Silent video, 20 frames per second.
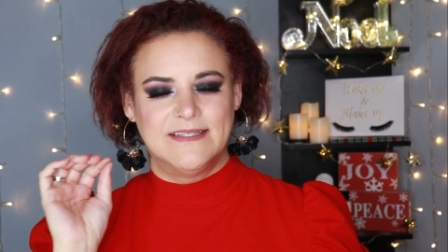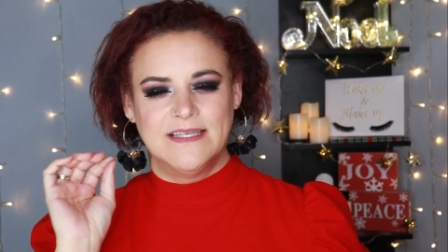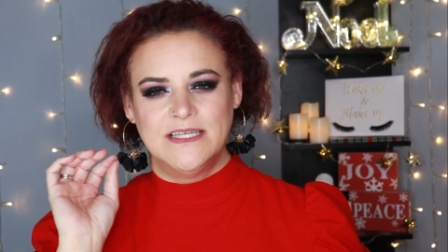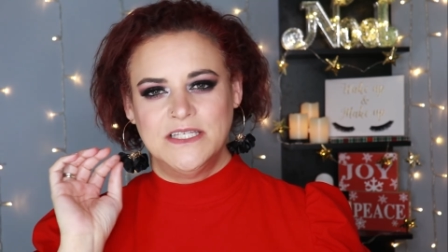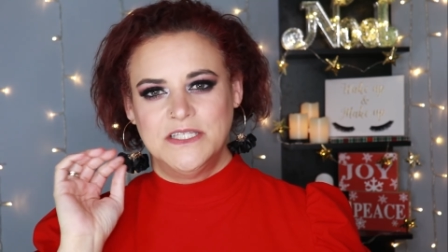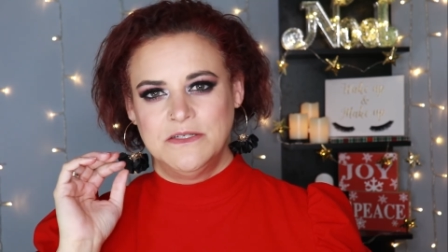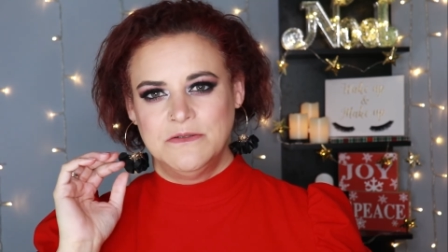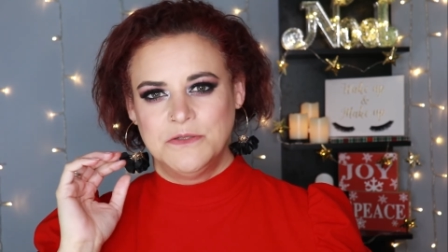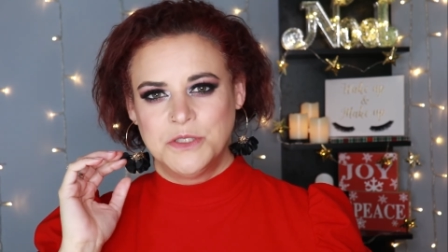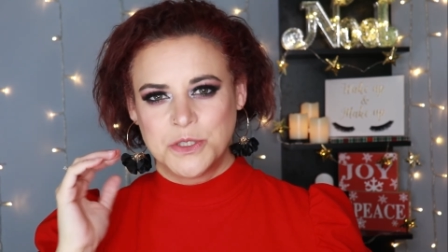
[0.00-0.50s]
They
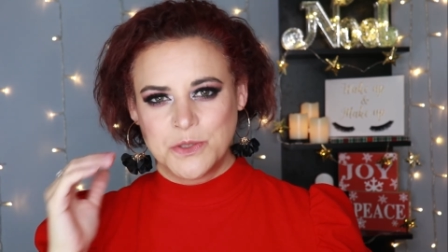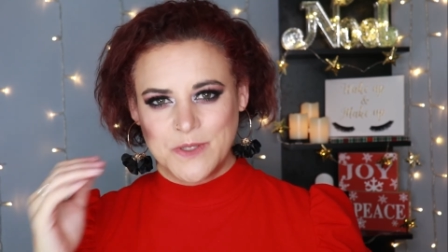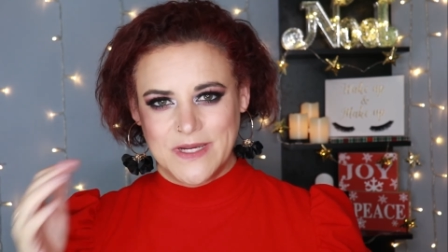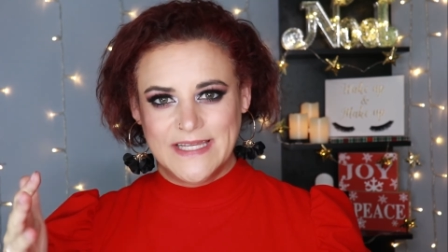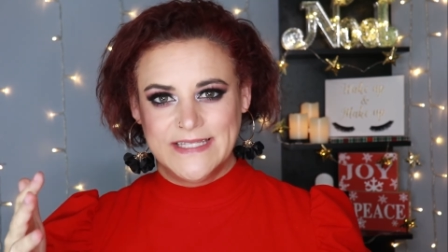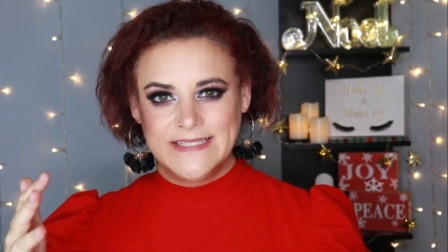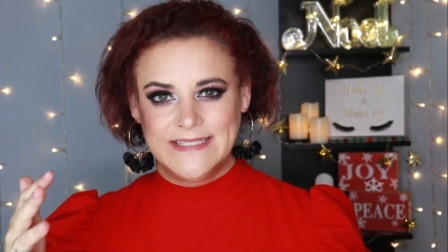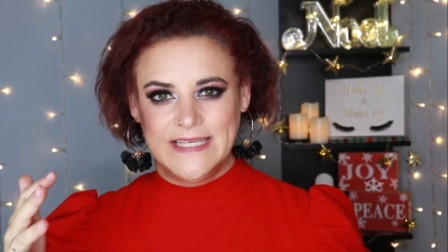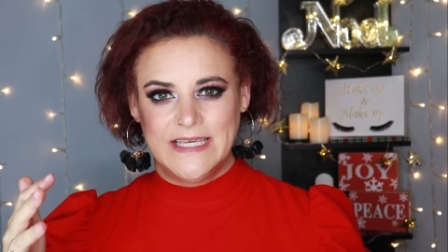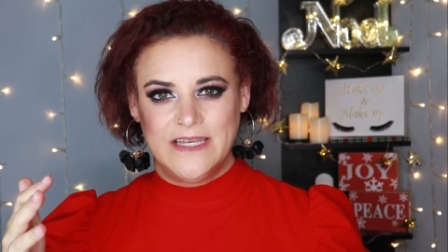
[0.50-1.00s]
do
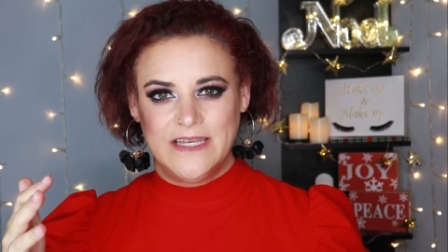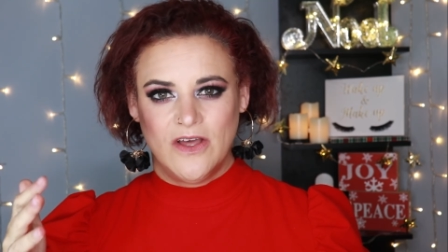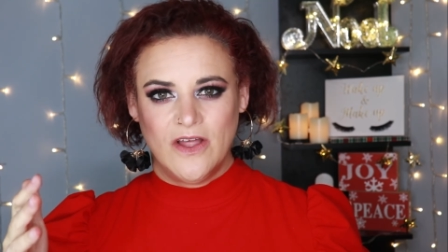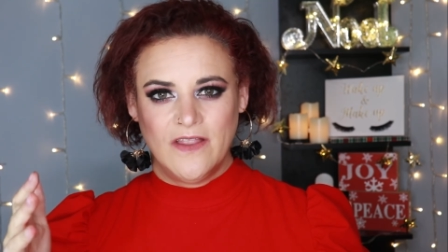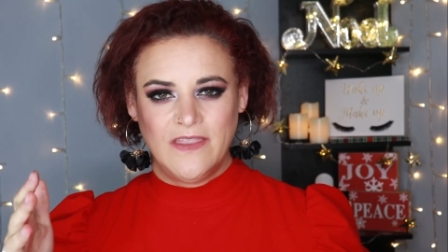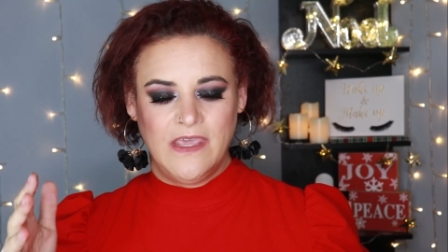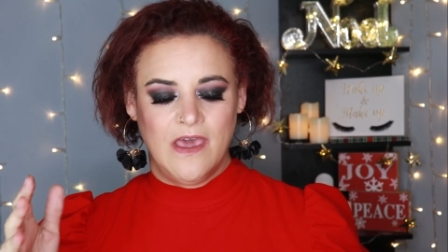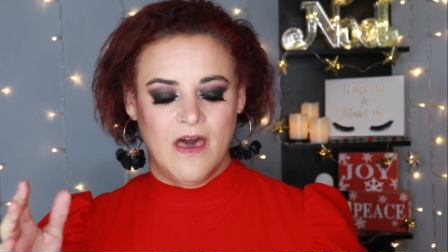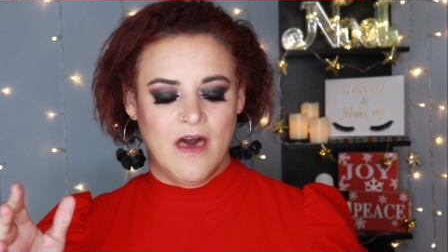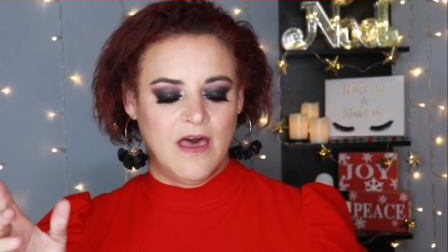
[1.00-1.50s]
translate
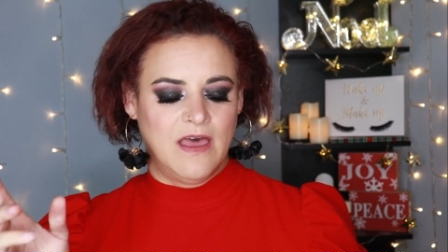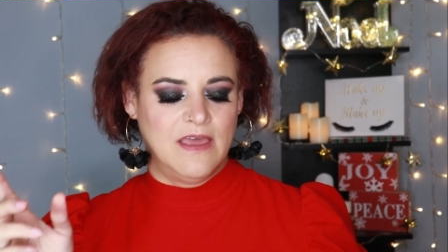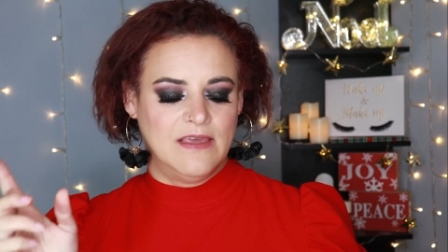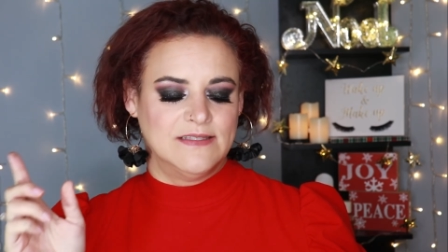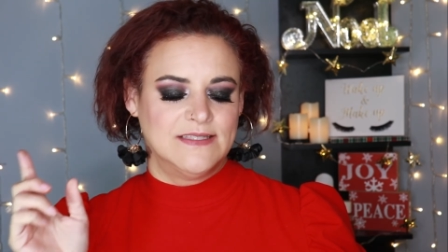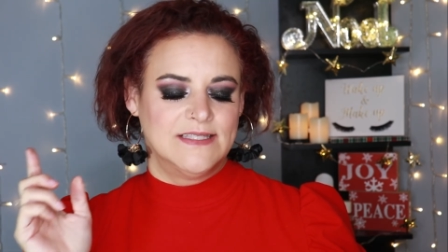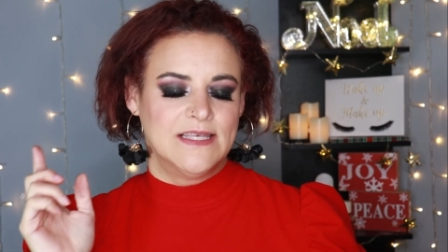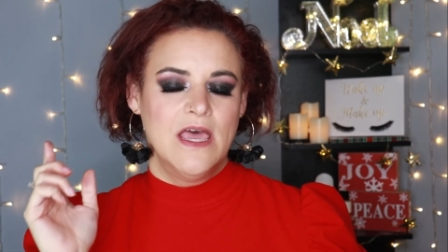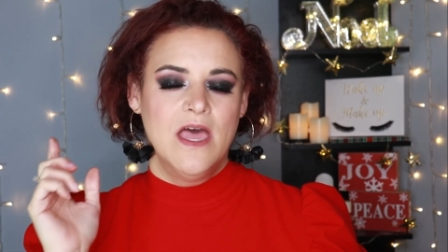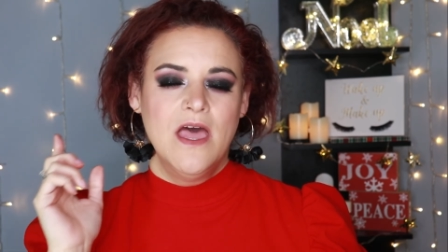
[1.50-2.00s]
on the
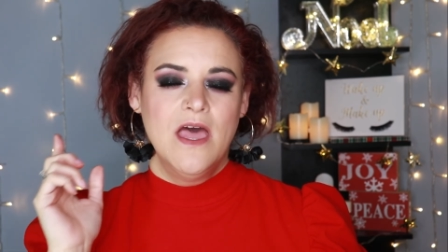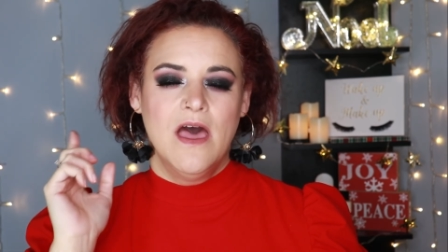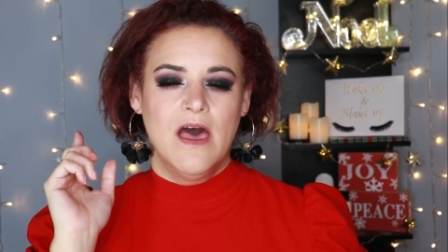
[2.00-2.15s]
eyes.